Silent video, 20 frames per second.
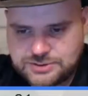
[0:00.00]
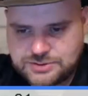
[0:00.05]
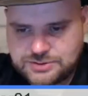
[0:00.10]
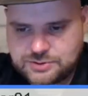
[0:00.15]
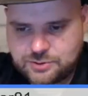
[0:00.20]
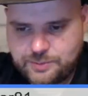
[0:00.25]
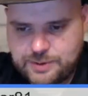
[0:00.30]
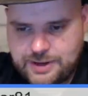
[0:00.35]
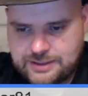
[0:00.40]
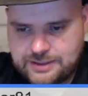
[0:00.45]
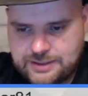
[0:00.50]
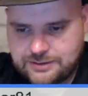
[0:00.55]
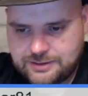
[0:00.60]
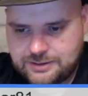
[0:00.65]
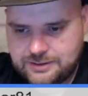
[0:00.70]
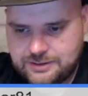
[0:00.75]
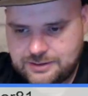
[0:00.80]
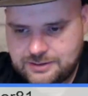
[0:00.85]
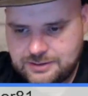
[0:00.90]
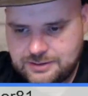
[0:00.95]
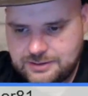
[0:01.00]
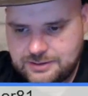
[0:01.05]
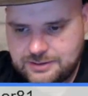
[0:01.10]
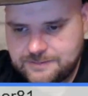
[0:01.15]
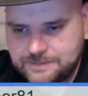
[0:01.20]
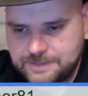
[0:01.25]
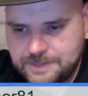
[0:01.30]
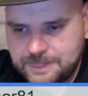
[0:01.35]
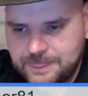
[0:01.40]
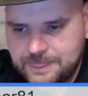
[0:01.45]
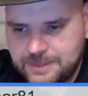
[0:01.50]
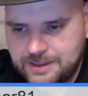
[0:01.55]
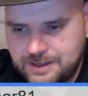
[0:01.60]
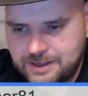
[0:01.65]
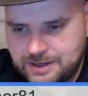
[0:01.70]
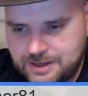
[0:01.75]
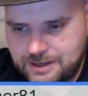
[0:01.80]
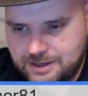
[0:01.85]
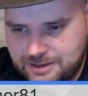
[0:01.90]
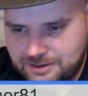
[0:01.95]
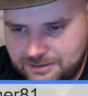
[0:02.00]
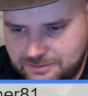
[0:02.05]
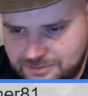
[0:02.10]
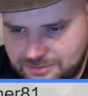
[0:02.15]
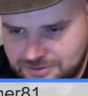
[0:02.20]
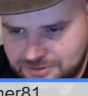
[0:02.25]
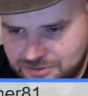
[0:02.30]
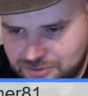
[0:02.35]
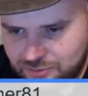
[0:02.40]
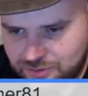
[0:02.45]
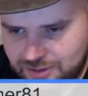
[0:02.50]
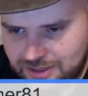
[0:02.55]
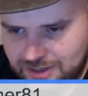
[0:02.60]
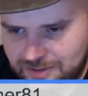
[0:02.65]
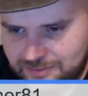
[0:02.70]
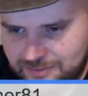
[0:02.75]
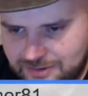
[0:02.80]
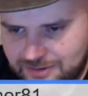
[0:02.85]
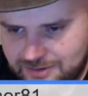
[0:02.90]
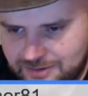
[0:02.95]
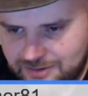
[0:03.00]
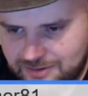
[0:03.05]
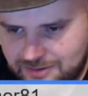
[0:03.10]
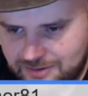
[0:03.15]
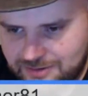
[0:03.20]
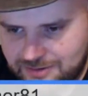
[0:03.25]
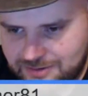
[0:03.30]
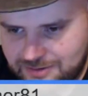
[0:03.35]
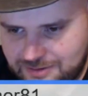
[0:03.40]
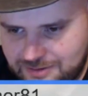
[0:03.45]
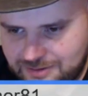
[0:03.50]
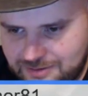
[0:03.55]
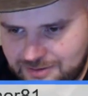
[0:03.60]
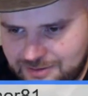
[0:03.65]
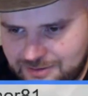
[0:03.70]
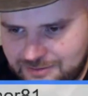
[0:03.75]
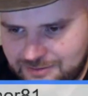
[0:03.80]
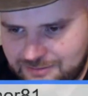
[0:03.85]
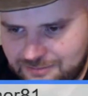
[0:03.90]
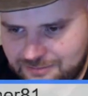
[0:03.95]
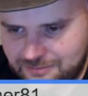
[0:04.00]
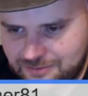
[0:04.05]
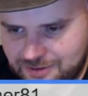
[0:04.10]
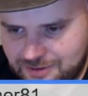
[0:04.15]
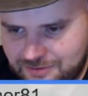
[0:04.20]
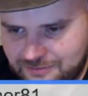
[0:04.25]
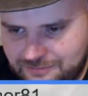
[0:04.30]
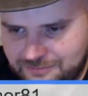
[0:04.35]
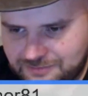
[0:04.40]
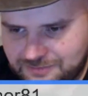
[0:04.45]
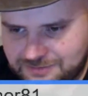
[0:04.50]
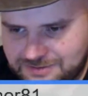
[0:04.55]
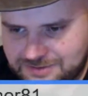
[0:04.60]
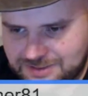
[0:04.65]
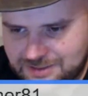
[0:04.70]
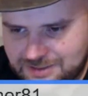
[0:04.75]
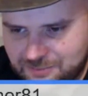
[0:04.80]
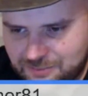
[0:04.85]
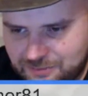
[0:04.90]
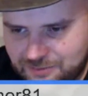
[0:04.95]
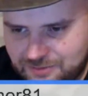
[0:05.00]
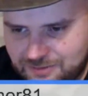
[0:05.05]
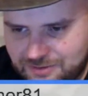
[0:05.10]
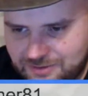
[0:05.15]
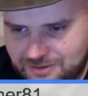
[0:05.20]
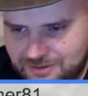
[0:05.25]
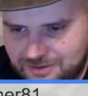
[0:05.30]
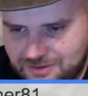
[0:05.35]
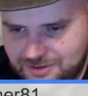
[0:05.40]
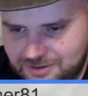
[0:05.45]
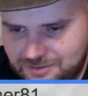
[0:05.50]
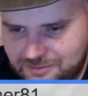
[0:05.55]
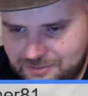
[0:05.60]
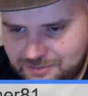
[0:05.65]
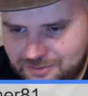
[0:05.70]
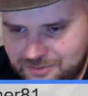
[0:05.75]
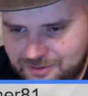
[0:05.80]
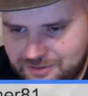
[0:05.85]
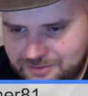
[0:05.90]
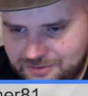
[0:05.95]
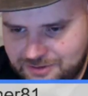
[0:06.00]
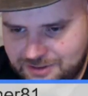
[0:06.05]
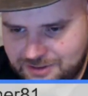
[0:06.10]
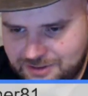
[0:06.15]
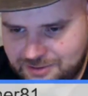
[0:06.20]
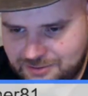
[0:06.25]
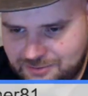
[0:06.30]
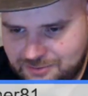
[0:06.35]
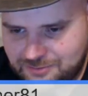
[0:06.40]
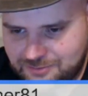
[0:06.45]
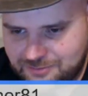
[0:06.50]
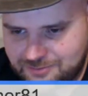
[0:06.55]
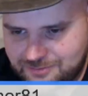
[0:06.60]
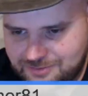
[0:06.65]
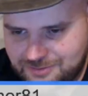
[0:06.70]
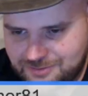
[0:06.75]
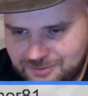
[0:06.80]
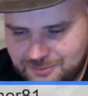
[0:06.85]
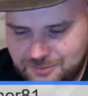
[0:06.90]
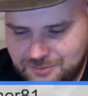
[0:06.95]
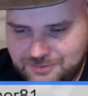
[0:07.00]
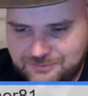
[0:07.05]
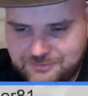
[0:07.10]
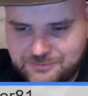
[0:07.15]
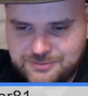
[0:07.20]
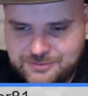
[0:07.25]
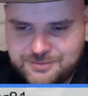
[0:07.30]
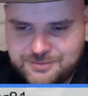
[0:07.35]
so badly. So no comment. Off the table. What? Thank you. I don't know, whatever.